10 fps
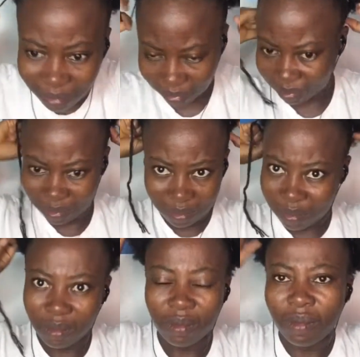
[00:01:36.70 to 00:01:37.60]
and I
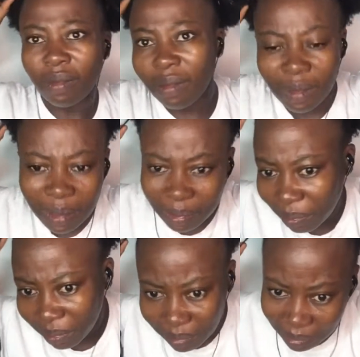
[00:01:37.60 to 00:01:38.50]
pull it through
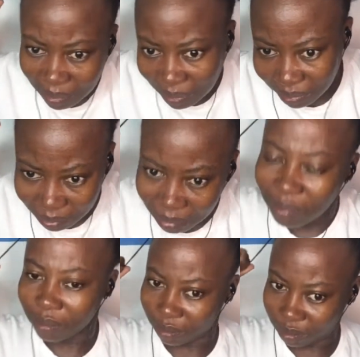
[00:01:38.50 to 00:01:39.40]
my hair till
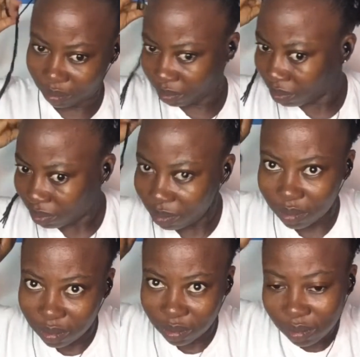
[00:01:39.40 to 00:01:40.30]
I get to the